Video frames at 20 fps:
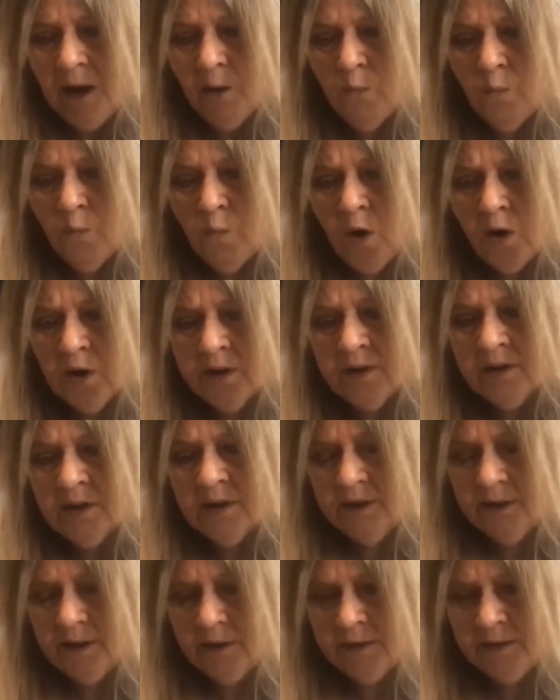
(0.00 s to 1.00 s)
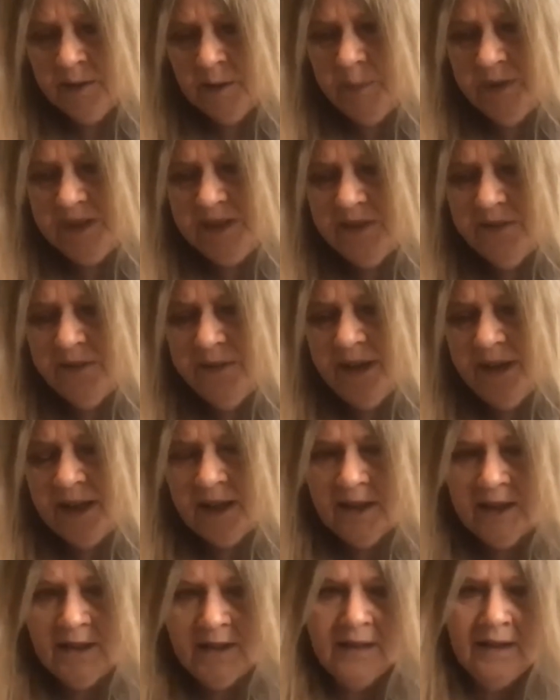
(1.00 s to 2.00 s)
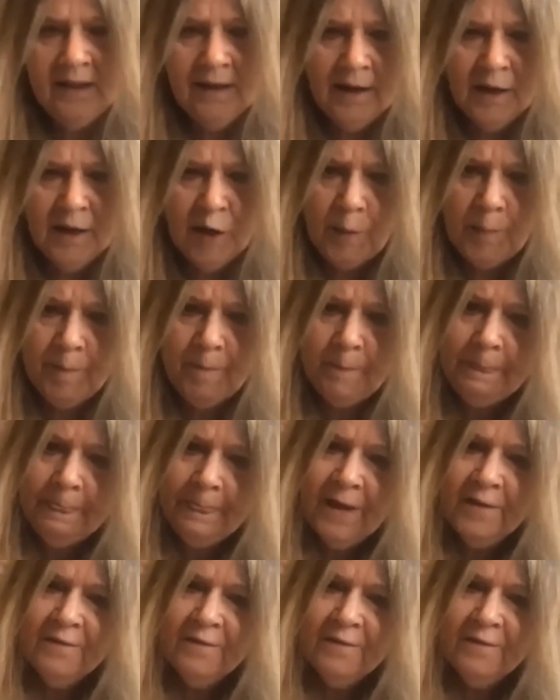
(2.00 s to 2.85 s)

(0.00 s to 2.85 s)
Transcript: what specific um,